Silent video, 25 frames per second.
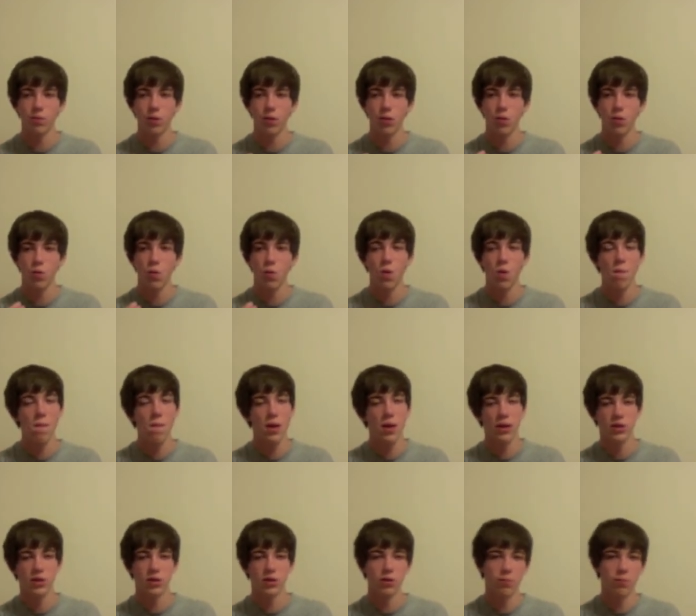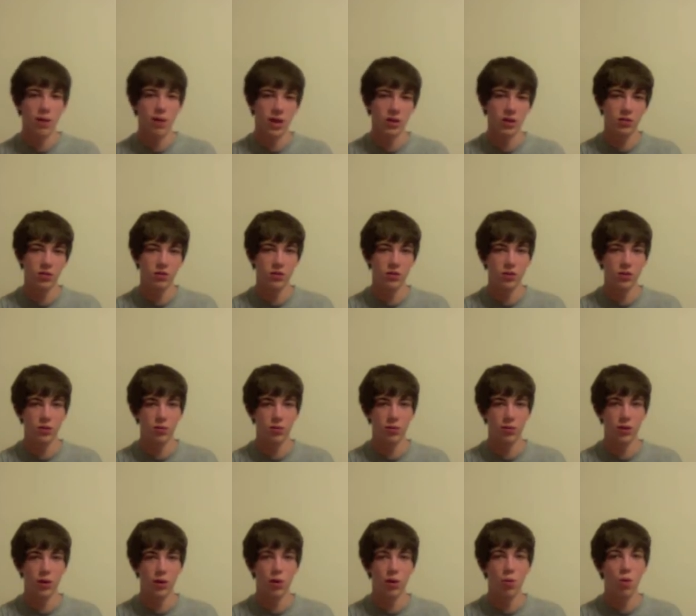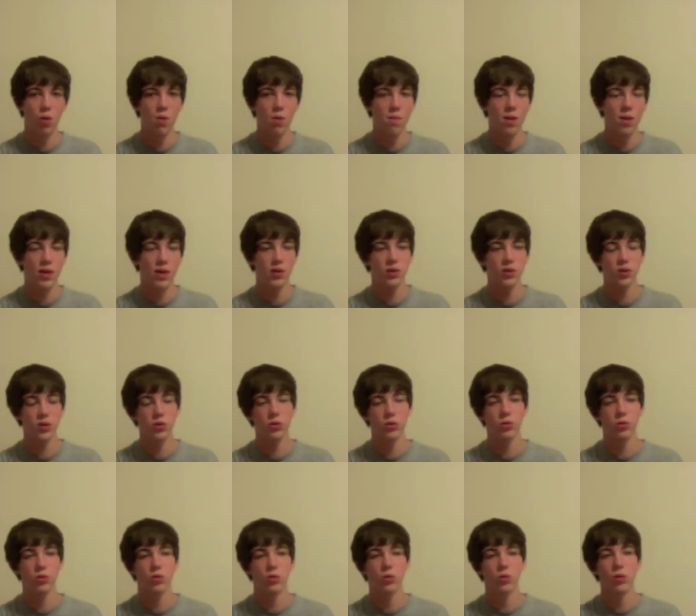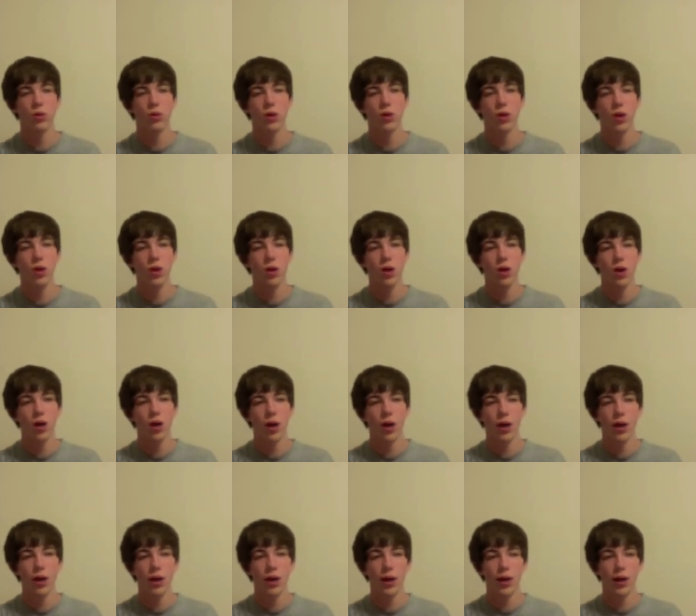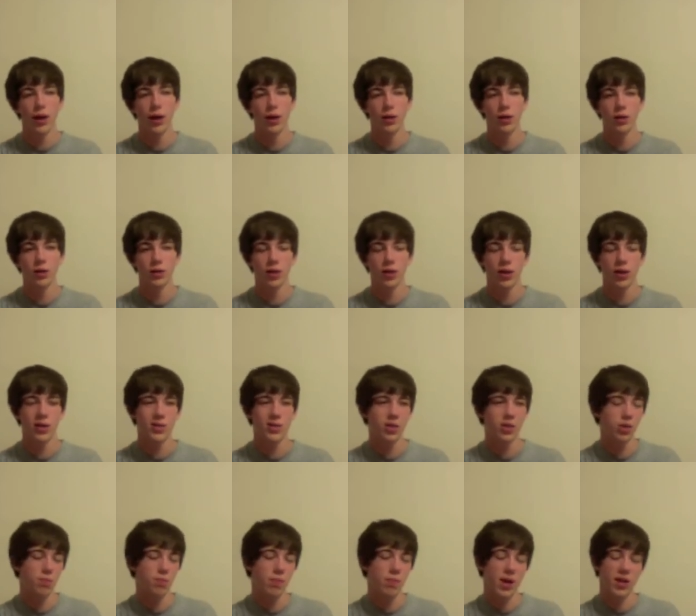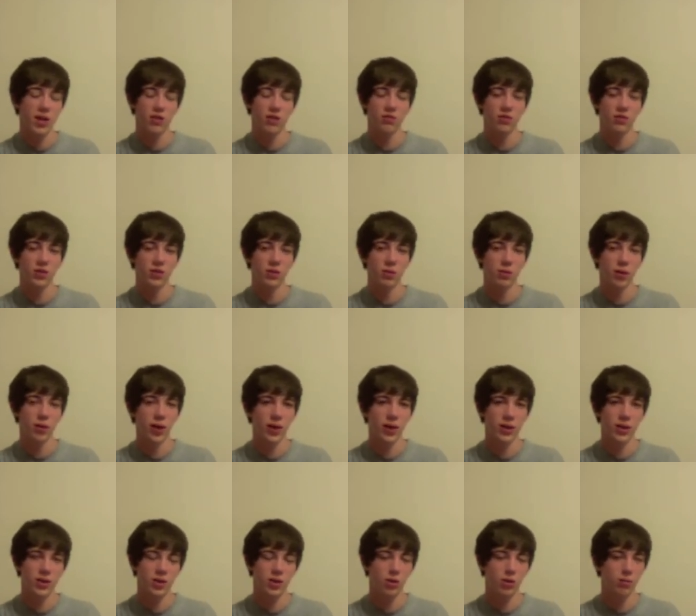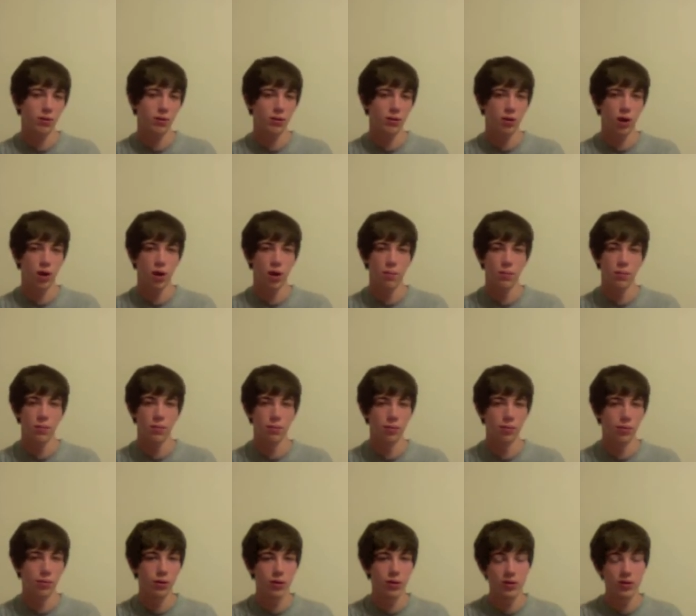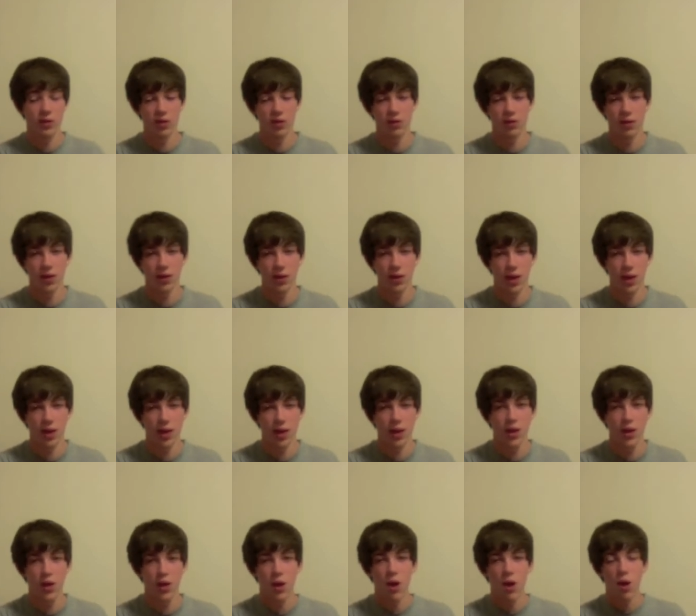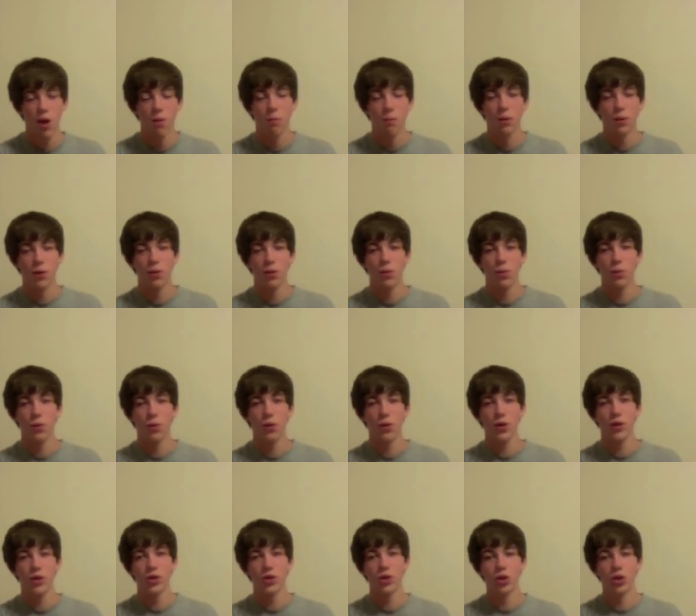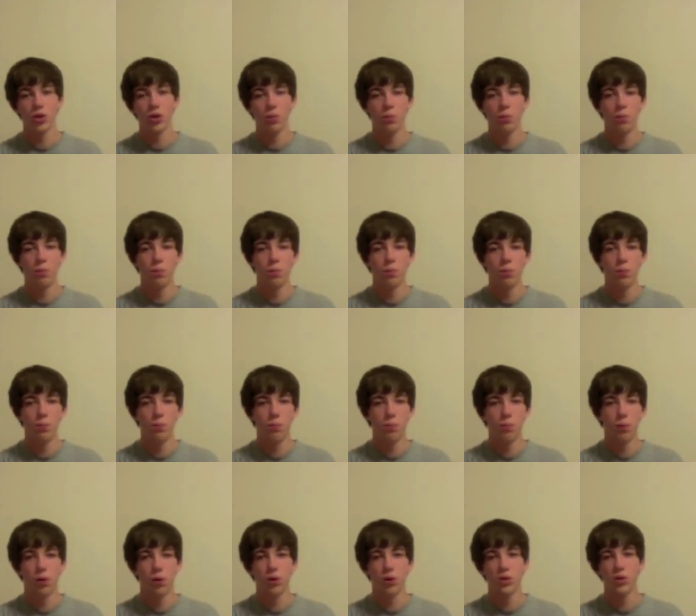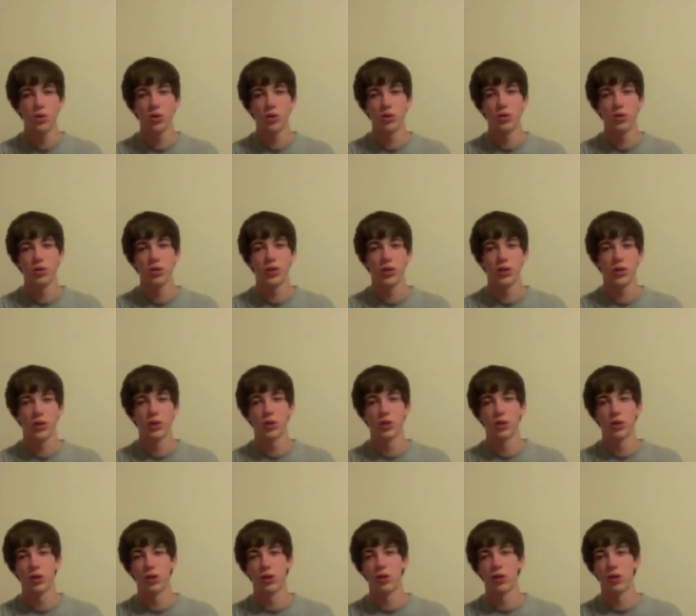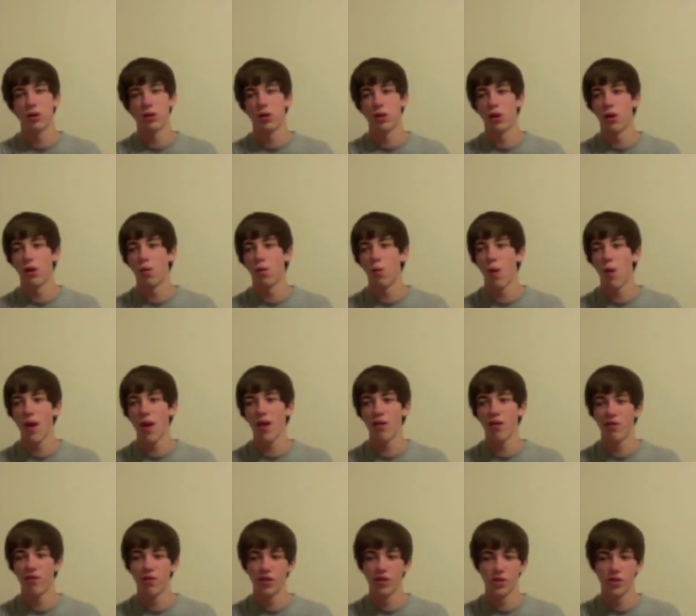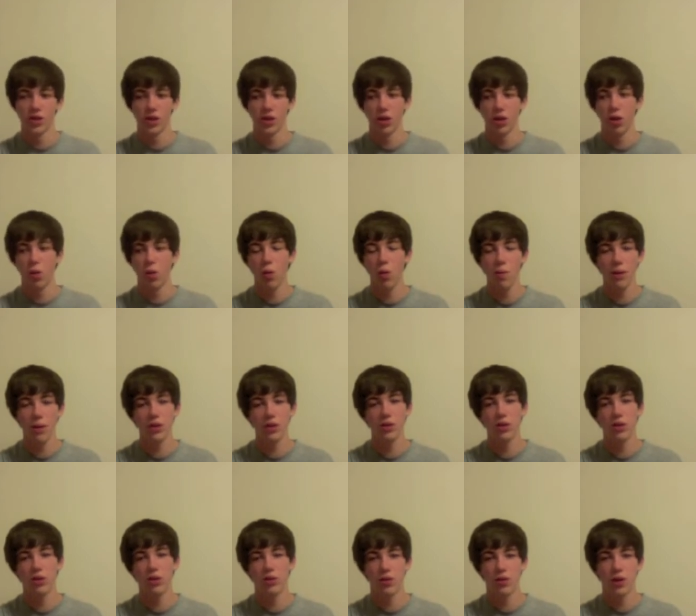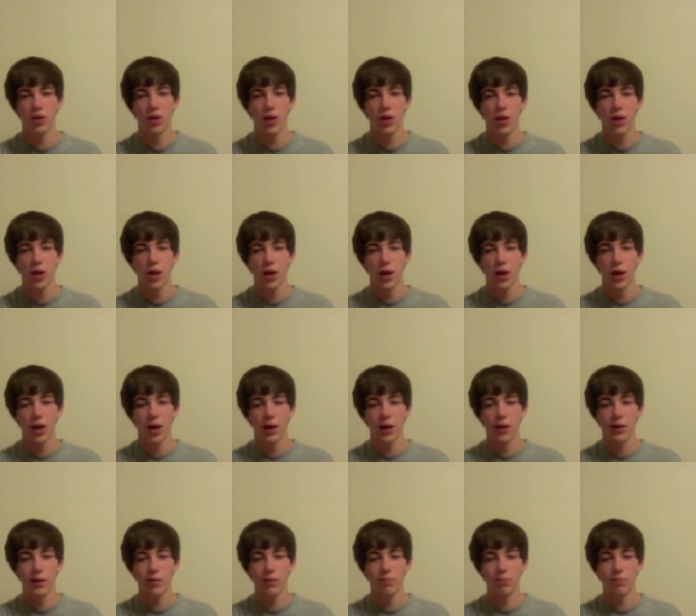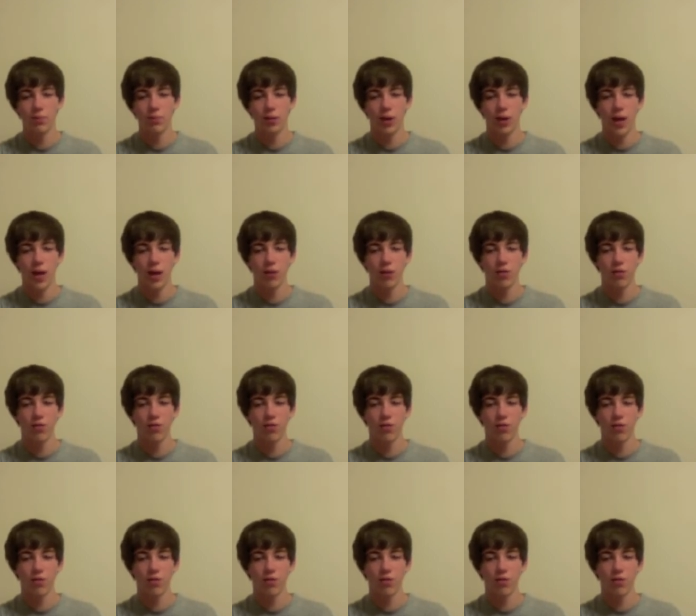what makes you a bass fisherman, you know, what makes you, not necessarily bass fisherman, I guess it could be crappie, bluegill, stuff like that. But what is your personal signature, you know, way of fishing? You know, what makes you different? Kind of